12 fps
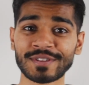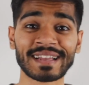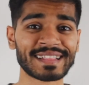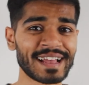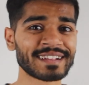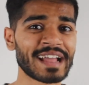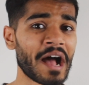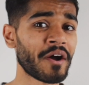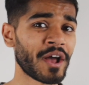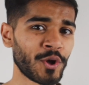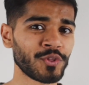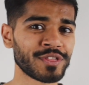to neglect our
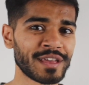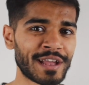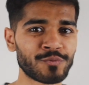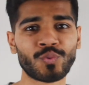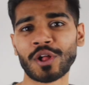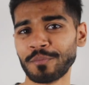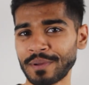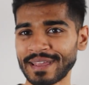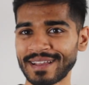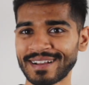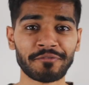health and well-being.